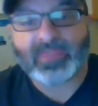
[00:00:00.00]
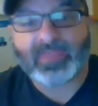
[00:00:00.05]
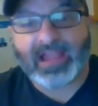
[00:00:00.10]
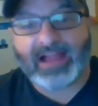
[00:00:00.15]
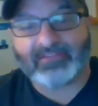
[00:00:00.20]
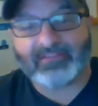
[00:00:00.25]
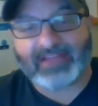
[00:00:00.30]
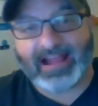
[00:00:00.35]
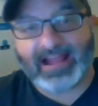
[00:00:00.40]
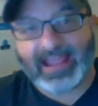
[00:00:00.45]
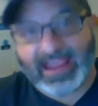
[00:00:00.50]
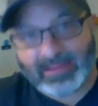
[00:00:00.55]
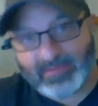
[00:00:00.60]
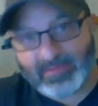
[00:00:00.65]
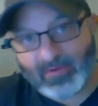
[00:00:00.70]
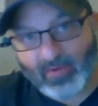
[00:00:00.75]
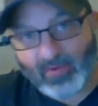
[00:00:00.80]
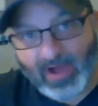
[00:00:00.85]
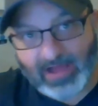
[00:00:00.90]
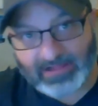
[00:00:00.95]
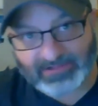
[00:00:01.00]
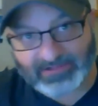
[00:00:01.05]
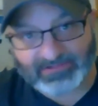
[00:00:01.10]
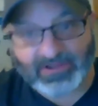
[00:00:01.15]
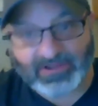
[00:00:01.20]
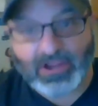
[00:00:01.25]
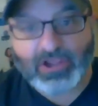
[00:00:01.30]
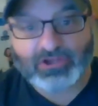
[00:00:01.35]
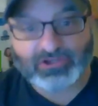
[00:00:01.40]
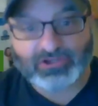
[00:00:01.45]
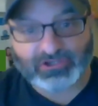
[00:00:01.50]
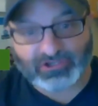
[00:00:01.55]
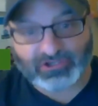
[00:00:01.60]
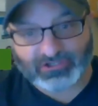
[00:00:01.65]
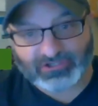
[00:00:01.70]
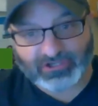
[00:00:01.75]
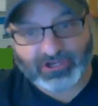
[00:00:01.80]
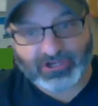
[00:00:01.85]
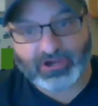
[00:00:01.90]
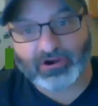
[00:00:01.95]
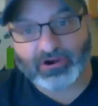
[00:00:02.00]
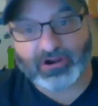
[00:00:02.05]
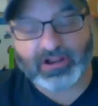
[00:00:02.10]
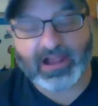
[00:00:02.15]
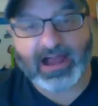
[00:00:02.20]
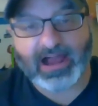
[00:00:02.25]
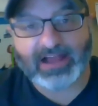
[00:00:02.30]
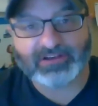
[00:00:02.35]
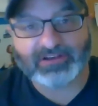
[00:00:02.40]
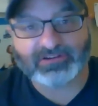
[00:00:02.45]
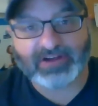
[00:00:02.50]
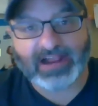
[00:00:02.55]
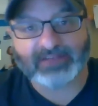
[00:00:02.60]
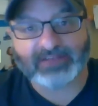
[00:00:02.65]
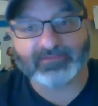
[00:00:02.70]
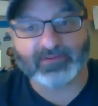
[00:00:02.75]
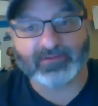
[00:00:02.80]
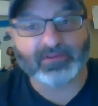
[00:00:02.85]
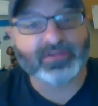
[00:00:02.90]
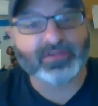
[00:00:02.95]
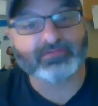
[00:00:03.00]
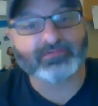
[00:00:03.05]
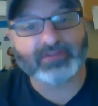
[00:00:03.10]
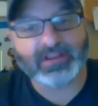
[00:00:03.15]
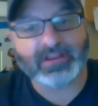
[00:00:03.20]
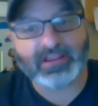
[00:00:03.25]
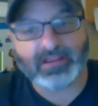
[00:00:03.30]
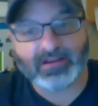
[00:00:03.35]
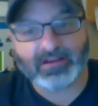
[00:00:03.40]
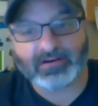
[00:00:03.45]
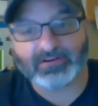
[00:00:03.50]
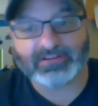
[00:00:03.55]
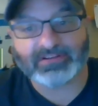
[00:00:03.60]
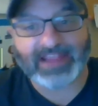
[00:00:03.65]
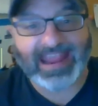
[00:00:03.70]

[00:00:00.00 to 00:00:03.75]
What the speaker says: I've got Amy Wallace. She just secured a contract for 3 years,